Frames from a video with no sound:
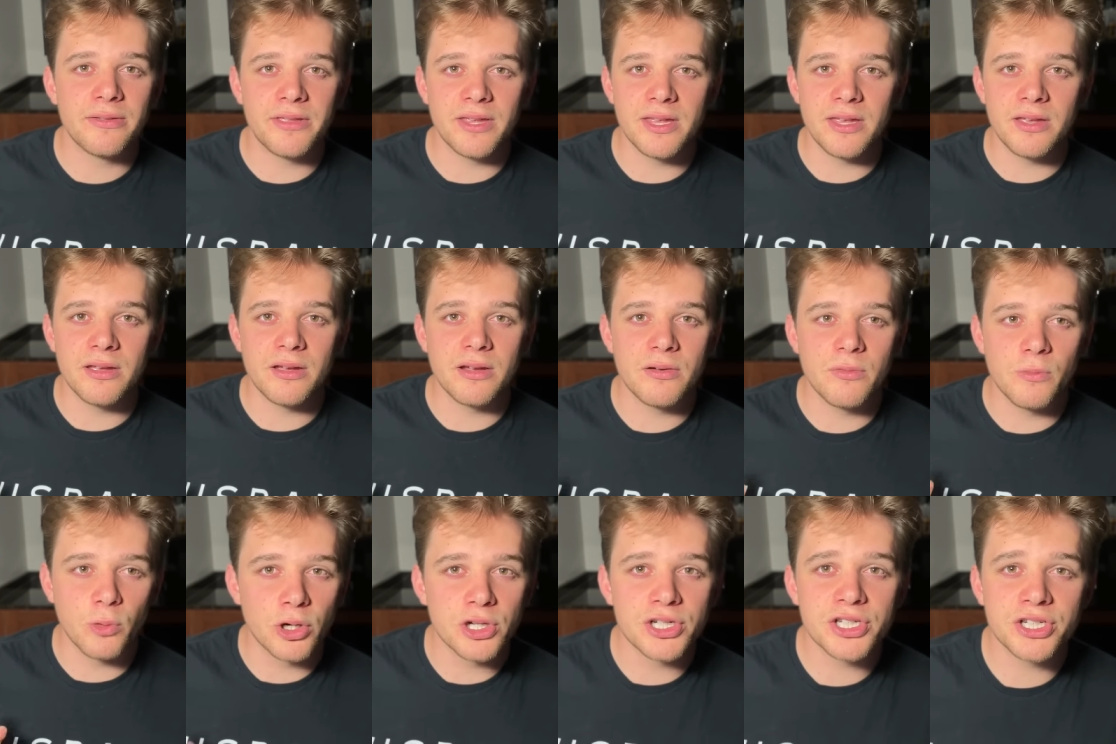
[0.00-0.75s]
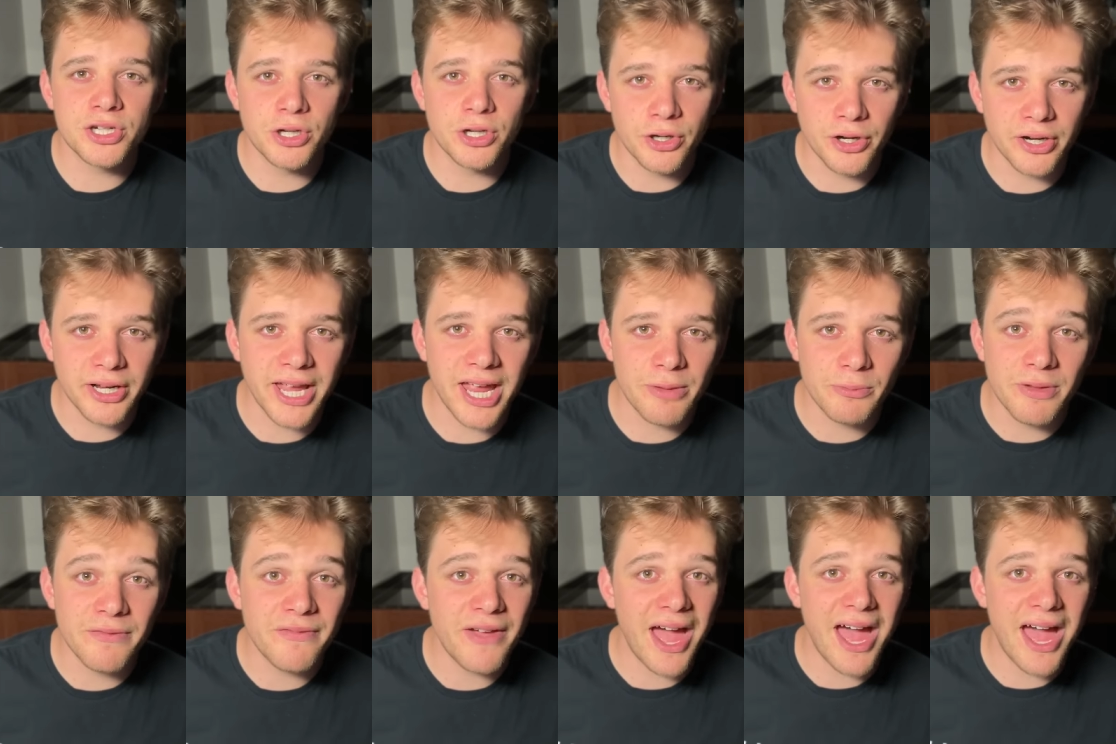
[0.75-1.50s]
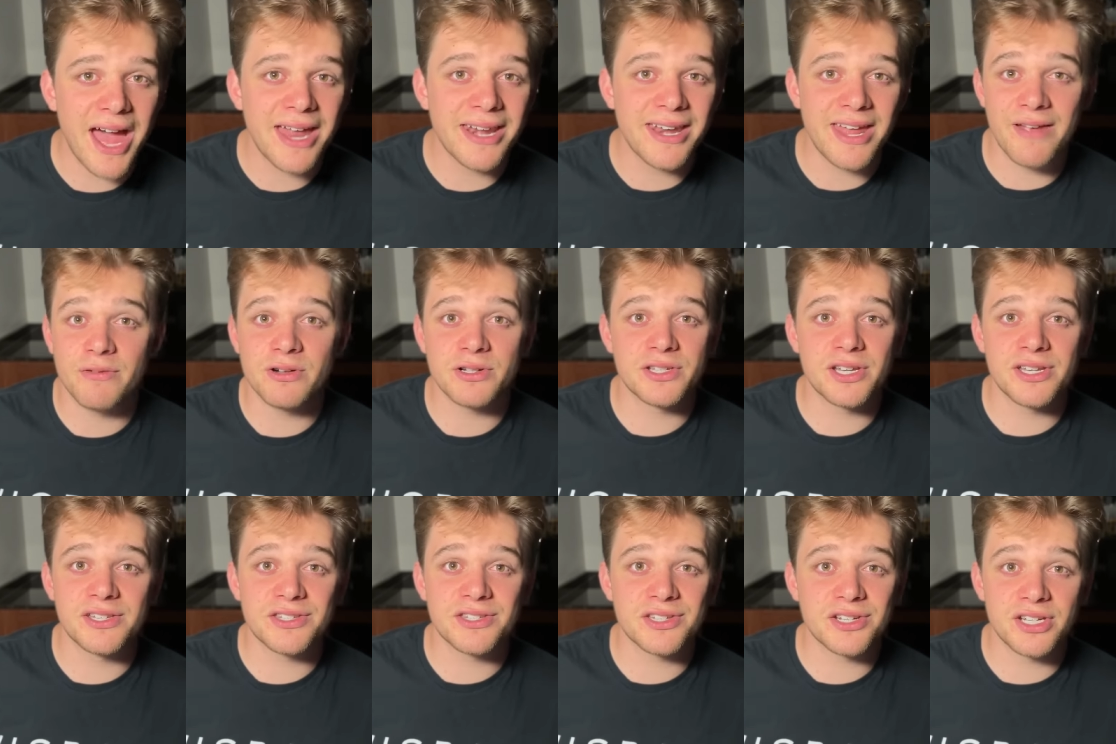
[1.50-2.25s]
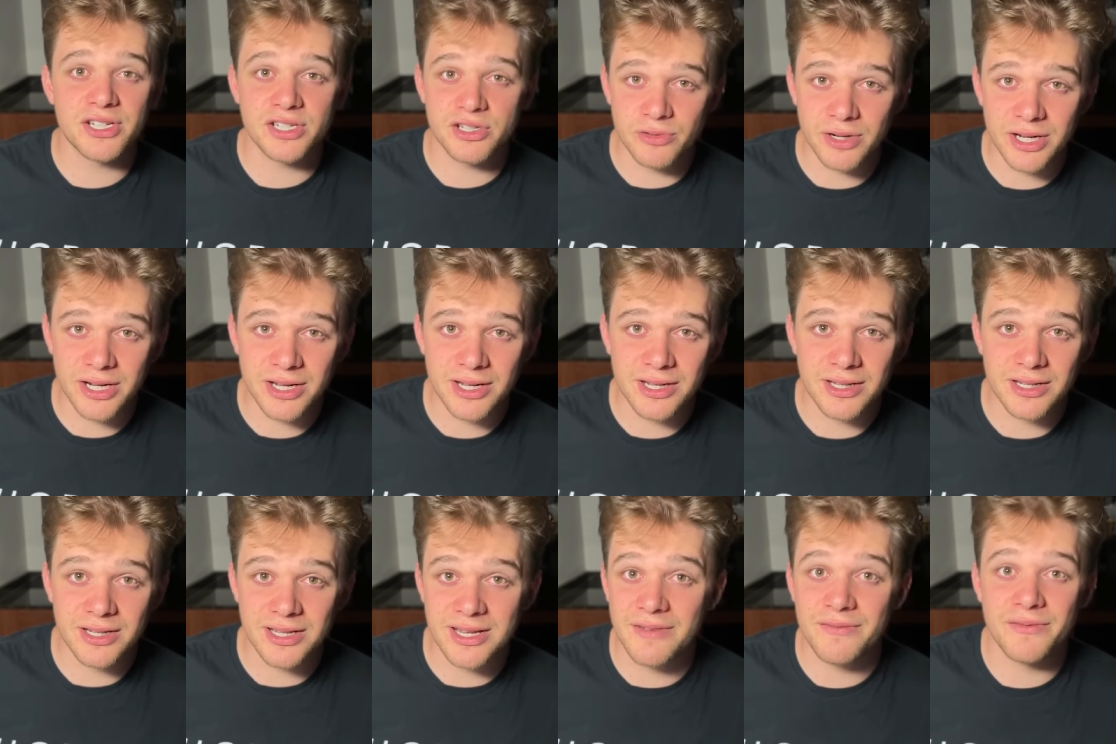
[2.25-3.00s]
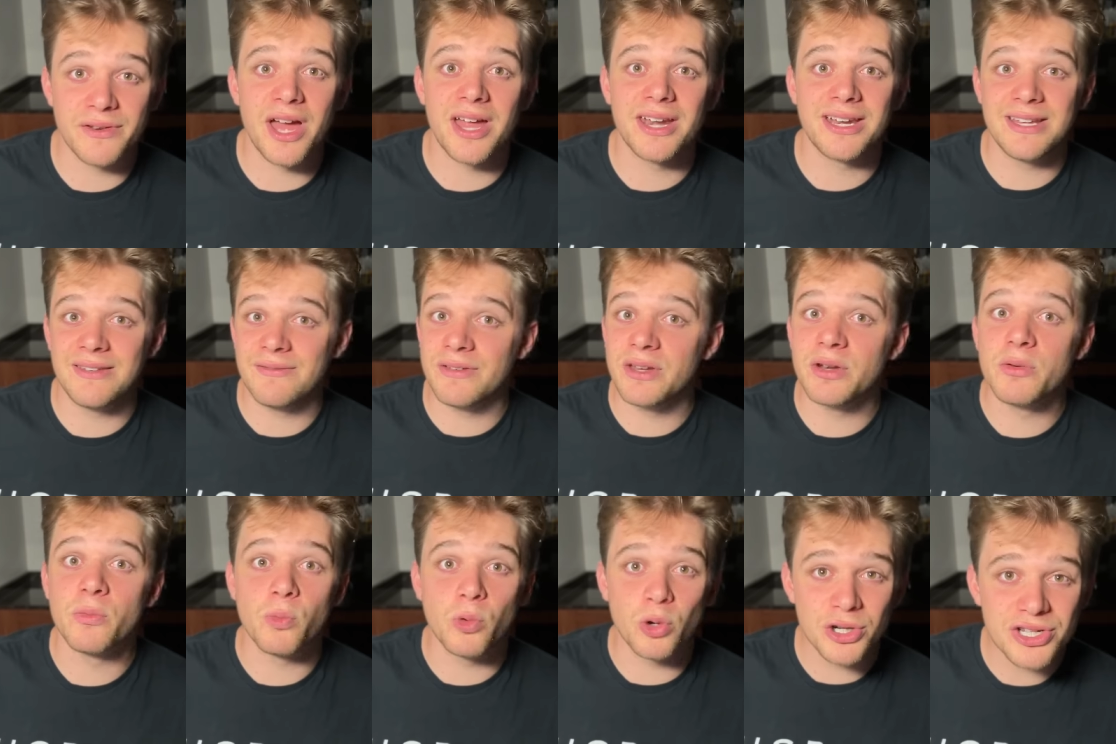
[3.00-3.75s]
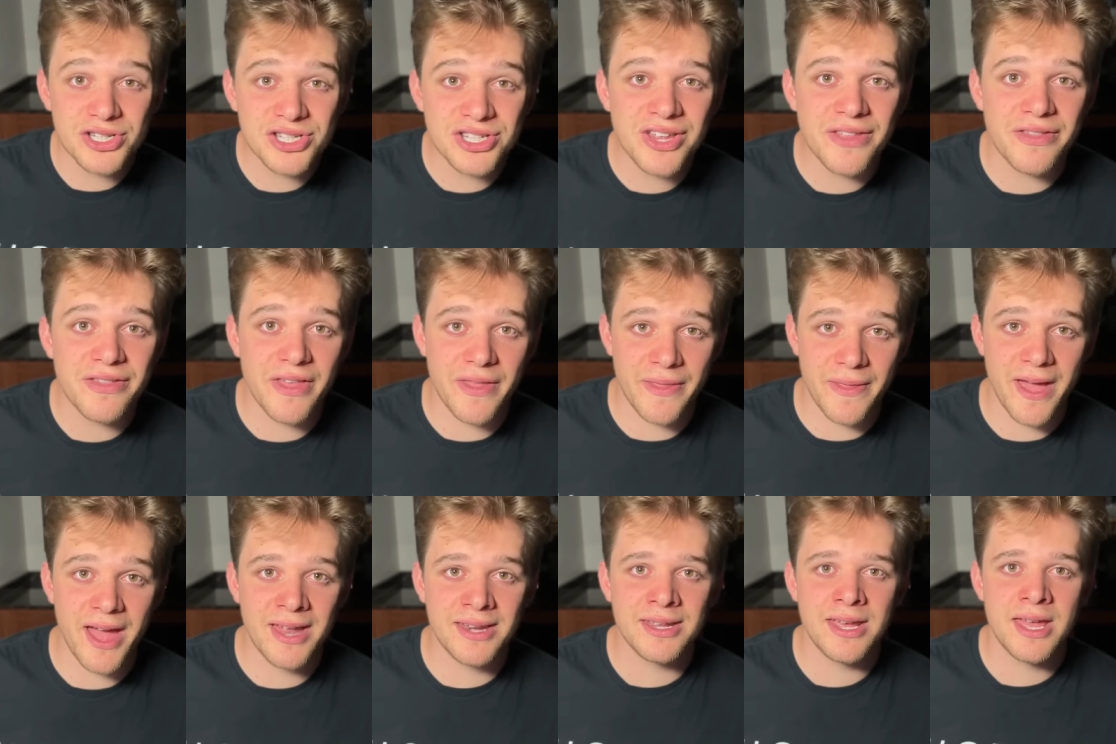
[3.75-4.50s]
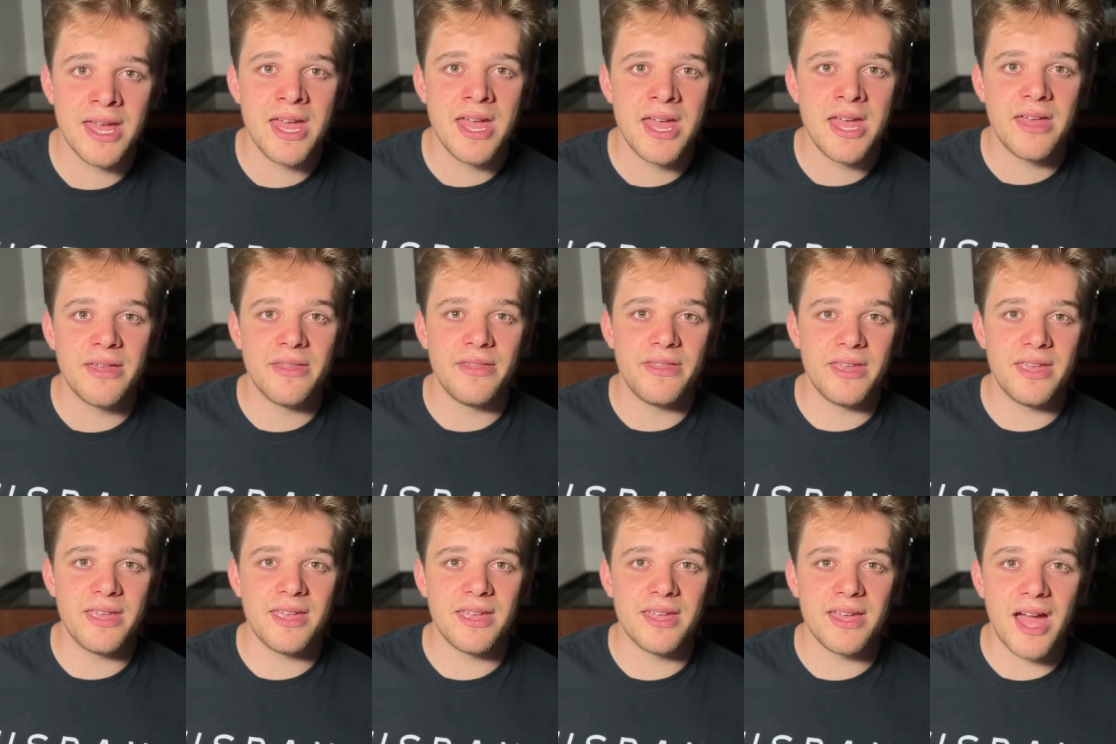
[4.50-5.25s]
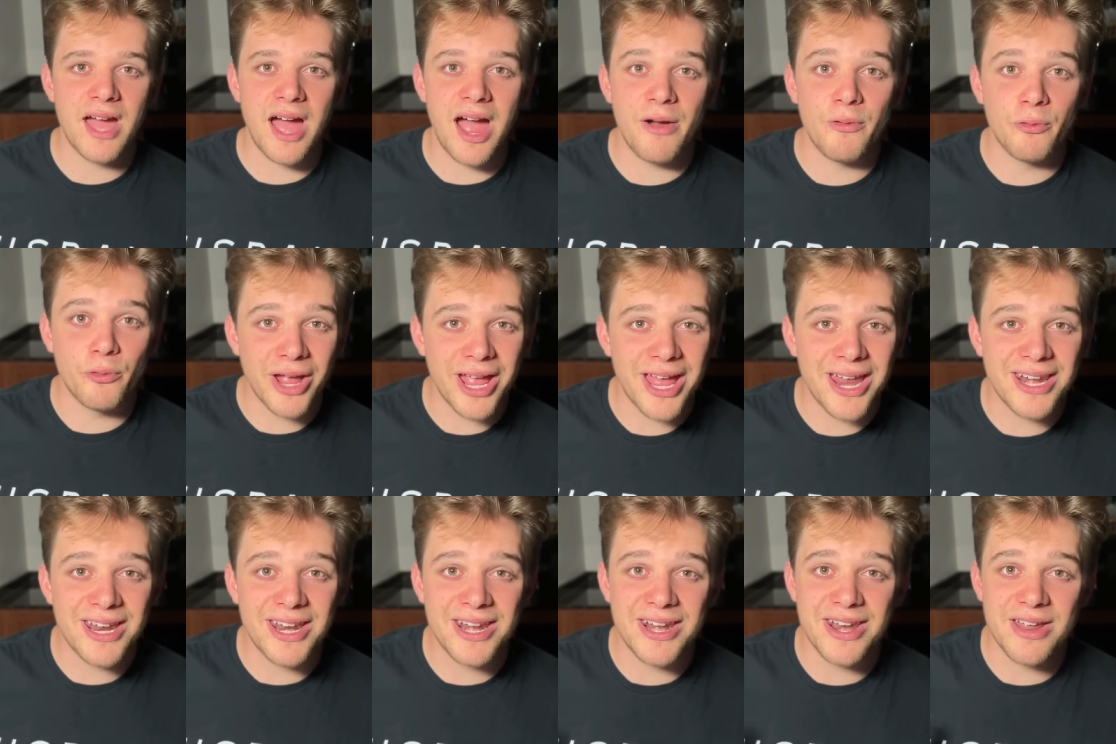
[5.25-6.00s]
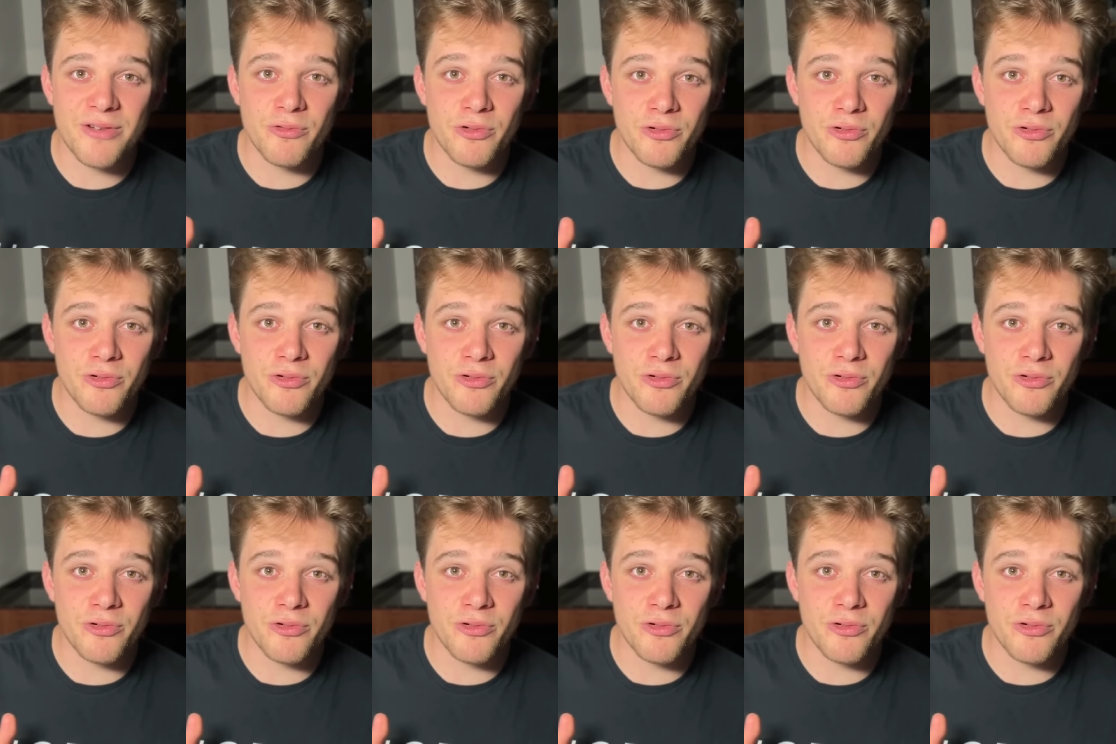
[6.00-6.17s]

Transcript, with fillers: the worst hurricane we've had ever since Katrina, if not even worse than that, the Iran and